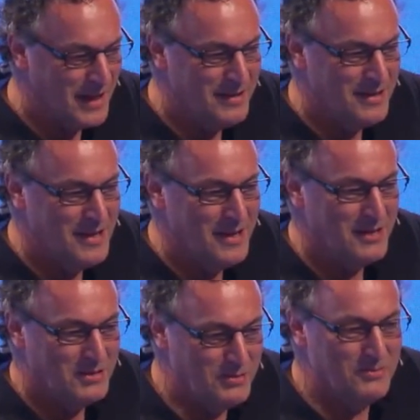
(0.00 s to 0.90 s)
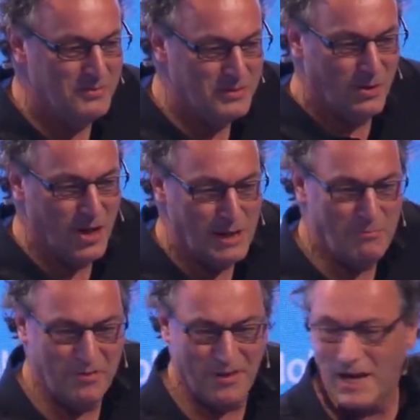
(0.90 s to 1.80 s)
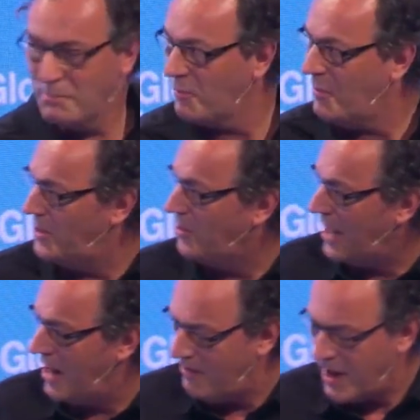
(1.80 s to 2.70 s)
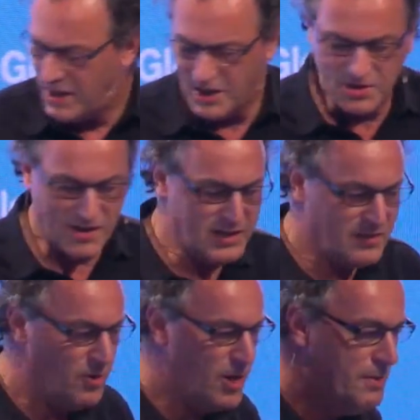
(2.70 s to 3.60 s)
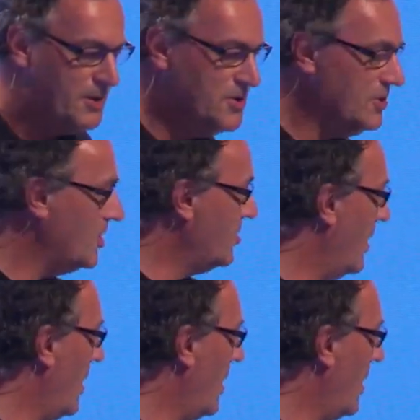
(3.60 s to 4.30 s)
right, to, to help with that, but we don't have that here. So that's a very big discussion